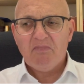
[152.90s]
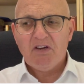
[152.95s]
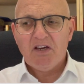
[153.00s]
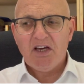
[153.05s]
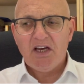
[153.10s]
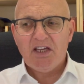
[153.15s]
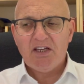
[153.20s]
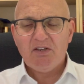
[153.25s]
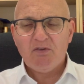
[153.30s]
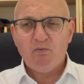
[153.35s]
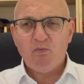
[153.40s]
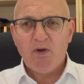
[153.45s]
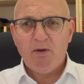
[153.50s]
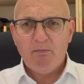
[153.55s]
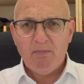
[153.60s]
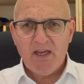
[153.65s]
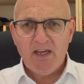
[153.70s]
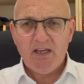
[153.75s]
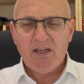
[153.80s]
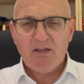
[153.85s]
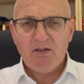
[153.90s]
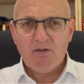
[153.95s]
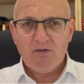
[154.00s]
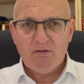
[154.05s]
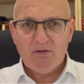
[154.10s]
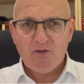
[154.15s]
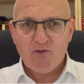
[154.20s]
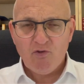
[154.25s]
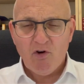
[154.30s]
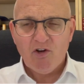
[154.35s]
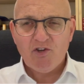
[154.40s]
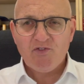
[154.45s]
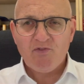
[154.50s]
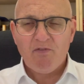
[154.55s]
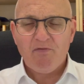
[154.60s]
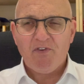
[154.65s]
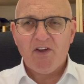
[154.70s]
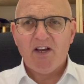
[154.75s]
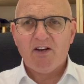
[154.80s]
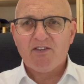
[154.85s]
And we may
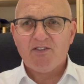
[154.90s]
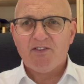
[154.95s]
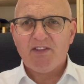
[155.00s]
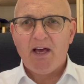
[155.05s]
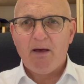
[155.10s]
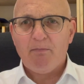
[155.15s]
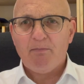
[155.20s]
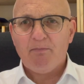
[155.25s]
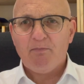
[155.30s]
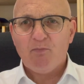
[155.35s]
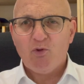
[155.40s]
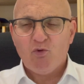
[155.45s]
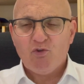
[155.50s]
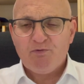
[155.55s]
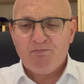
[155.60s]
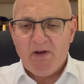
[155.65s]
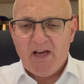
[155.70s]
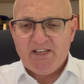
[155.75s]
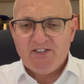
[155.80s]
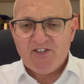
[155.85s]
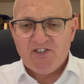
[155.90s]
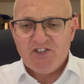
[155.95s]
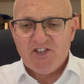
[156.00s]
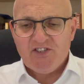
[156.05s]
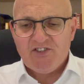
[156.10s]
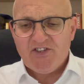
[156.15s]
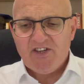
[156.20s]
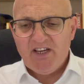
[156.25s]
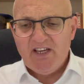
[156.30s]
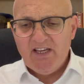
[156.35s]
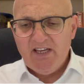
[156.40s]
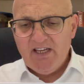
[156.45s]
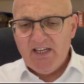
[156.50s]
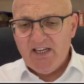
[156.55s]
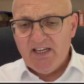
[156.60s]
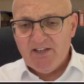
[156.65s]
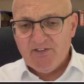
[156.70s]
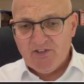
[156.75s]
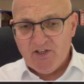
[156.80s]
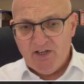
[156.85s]
cross-refer to those passages
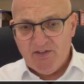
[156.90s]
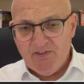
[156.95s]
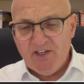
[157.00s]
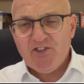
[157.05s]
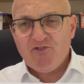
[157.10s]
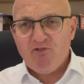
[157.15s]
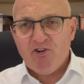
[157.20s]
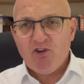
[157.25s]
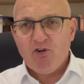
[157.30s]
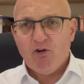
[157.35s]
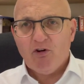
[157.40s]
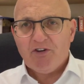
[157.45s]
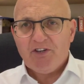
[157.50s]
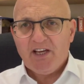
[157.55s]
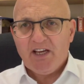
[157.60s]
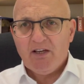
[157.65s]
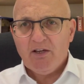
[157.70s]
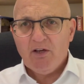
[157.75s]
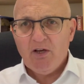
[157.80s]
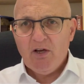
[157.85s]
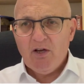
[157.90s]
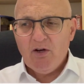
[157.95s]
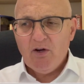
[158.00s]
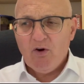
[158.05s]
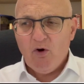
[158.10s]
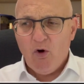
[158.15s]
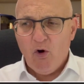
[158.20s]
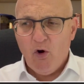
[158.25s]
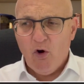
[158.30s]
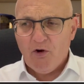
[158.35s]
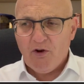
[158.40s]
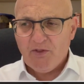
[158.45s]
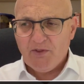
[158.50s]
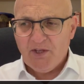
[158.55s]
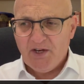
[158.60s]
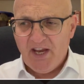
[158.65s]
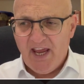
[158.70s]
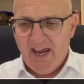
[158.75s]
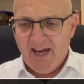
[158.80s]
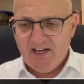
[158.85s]
either in this recording or in the
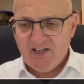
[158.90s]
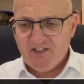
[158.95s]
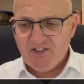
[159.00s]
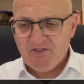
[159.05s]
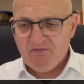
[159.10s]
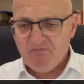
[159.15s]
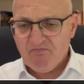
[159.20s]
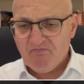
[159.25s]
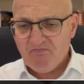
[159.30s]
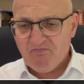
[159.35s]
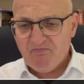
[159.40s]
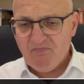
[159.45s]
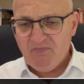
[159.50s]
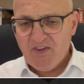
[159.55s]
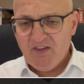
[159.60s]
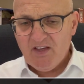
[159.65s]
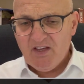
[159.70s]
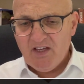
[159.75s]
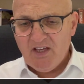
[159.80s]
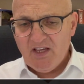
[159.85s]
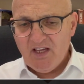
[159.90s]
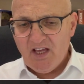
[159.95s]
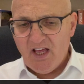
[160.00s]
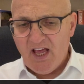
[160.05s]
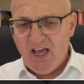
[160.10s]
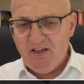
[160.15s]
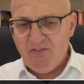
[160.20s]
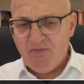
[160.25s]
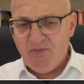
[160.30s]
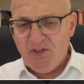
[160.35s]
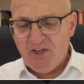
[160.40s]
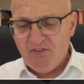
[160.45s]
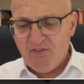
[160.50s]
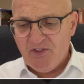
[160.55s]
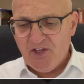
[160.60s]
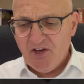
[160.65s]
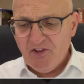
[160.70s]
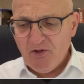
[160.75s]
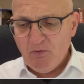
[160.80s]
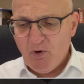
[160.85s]
next.
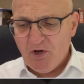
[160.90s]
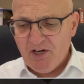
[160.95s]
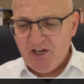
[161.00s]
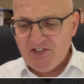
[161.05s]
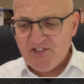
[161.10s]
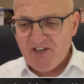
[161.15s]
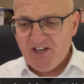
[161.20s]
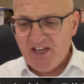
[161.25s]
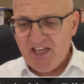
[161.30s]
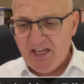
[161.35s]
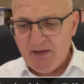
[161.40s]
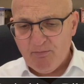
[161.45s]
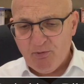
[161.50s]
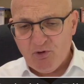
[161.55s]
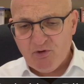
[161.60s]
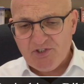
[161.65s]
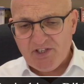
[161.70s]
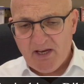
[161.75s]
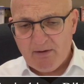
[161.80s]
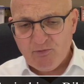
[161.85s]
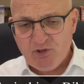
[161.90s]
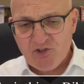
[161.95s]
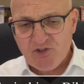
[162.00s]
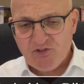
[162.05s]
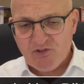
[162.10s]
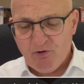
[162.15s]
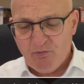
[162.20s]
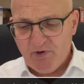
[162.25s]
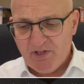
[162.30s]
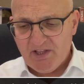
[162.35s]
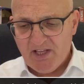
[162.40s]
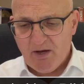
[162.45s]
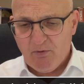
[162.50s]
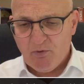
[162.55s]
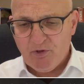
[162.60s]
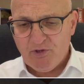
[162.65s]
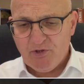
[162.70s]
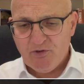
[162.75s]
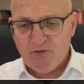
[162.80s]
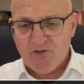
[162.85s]
The other one is in Hebrews, and I'm just going to read that
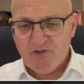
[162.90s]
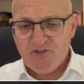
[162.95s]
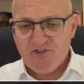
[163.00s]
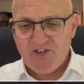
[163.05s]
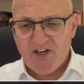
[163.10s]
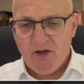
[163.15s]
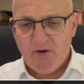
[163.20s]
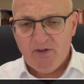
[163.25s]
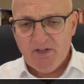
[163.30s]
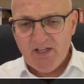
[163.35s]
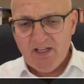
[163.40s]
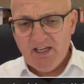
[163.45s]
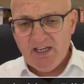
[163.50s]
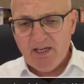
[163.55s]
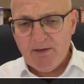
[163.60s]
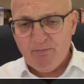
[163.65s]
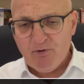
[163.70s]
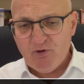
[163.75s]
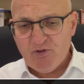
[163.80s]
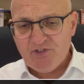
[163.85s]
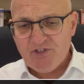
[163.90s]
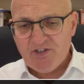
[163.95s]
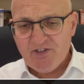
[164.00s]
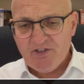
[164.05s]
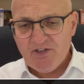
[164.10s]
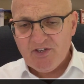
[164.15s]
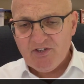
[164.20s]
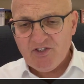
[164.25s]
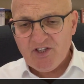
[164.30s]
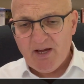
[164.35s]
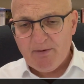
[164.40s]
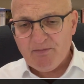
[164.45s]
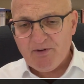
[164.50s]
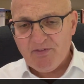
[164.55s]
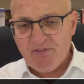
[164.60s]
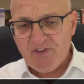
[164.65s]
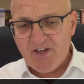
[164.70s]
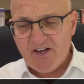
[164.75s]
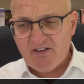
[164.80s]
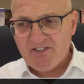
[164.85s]
with you just now. Hebrews in chapter
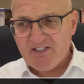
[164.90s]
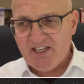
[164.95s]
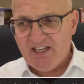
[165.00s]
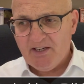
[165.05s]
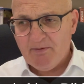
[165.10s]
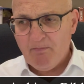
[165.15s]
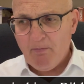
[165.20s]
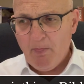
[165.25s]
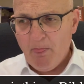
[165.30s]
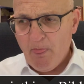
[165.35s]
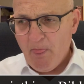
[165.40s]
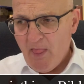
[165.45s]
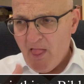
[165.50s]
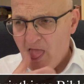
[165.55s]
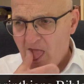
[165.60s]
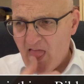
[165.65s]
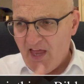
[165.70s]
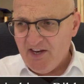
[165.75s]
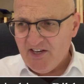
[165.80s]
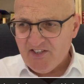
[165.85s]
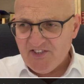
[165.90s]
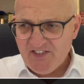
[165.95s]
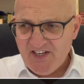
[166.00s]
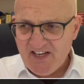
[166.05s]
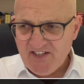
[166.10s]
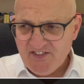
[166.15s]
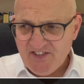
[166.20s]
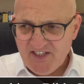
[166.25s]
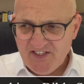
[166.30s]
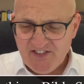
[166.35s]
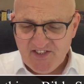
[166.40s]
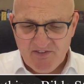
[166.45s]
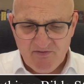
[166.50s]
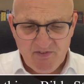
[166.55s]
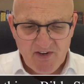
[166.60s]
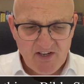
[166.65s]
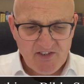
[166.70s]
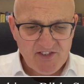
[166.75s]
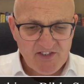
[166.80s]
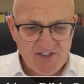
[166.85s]
13, and it says this in
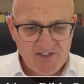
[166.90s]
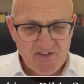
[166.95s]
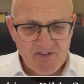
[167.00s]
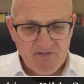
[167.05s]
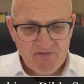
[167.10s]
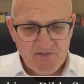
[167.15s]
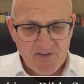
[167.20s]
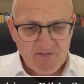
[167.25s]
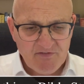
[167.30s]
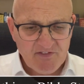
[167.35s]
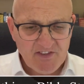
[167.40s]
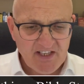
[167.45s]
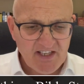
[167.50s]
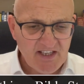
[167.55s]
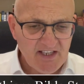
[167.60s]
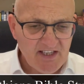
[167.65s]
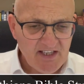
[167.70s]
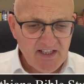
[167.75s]
verses 15